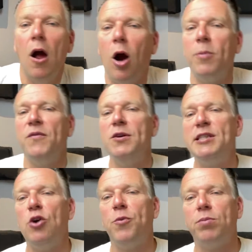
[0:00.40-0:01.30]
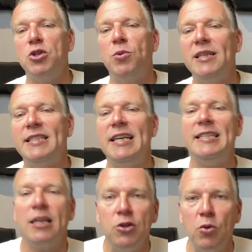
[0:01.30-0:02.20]
Harbourview South, Bridgewood
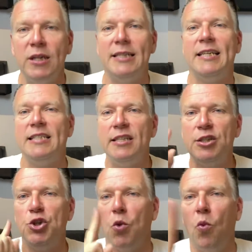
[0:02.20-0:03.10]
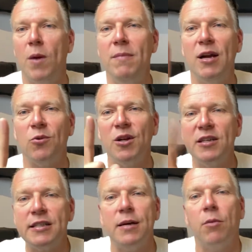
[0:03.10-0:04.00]
Estates, Kildonan Estates. This is your 1 minute real
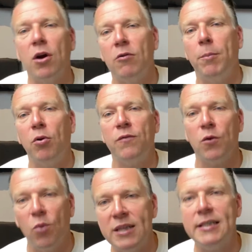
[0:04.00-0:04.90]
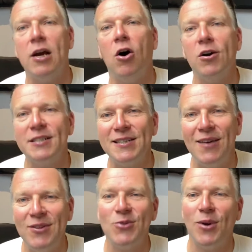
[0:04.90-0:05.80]
estate market report for Wednesday, August
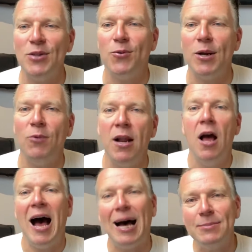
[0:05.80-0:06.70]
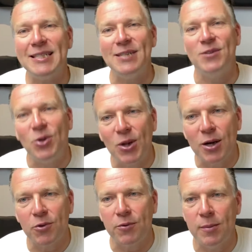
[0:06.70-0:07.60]
11th, 2021. I'm Stephen
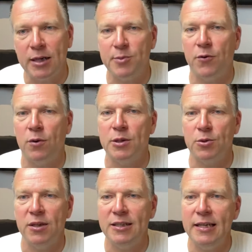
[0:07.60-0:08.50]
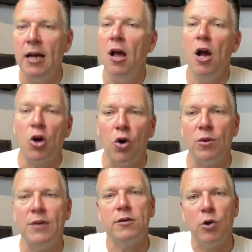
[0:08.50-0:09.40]
Olyniuk with Remax Performance Realty.
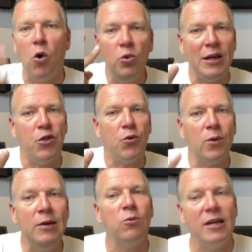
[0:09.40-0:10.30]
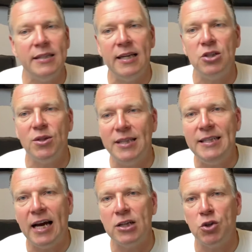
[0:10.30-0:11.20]
Currently, there's only three residential
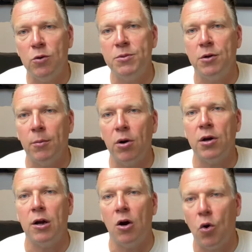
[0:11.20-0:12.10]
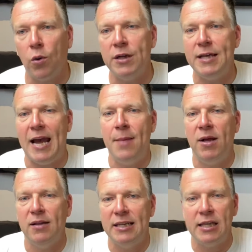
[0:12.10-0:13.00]
detached homes on the market, according to
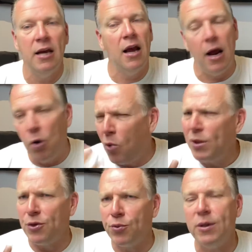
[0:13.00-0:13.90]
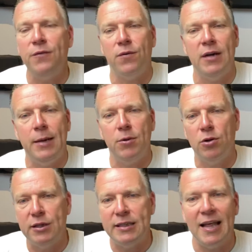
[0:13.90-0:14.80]
MLS, and only three for
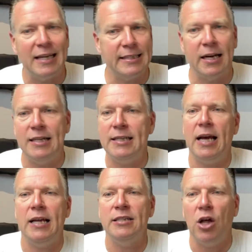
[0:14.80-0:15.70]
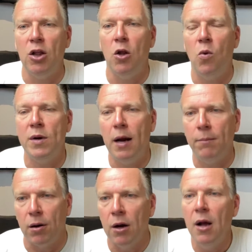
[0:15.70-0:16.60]
neighborhoods that size. That is a low
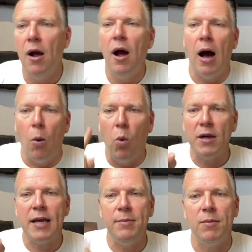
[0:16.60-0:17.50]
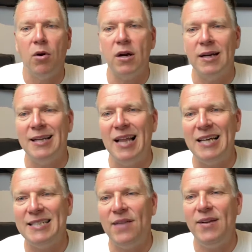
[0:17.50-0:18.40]
number. One came to market in the
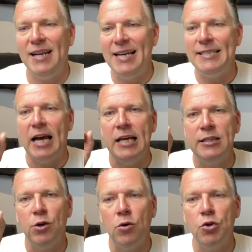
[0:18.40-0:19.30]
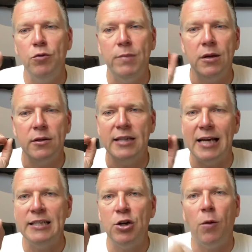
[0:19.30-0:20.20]
last 7 days, zero new builds,
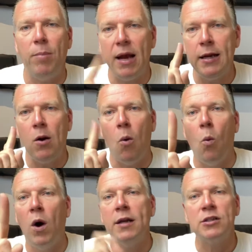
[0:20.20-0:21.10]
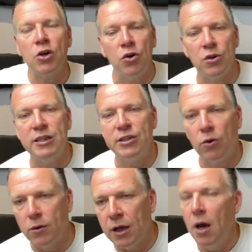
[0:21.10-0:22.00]
zero penny, one is currently
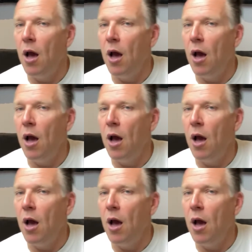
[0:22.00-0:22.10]
sold.